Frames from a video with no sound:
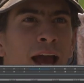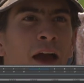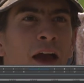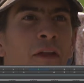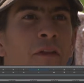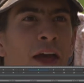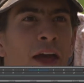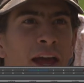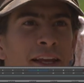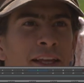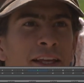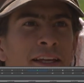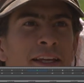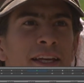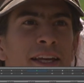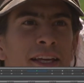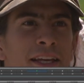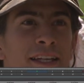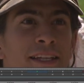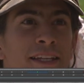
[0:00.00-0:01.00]
and then
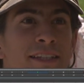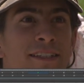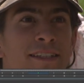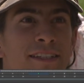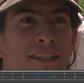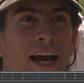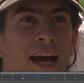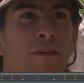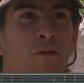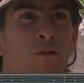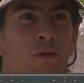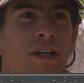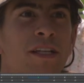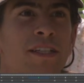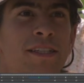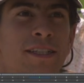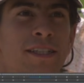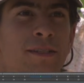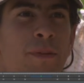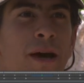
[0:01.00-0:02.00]
he, he's, I, what
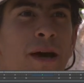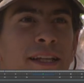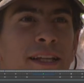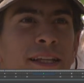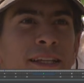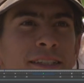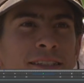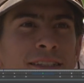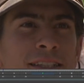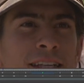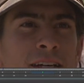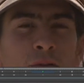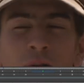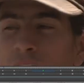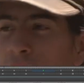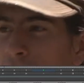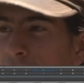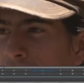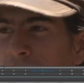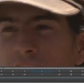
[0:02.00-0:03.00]
he's expecting is that
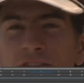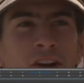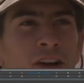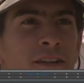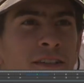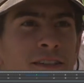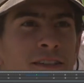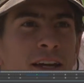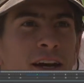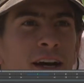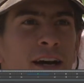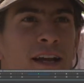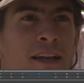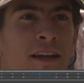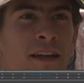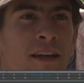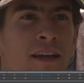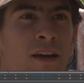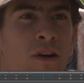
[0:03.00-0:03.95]
when it turns on,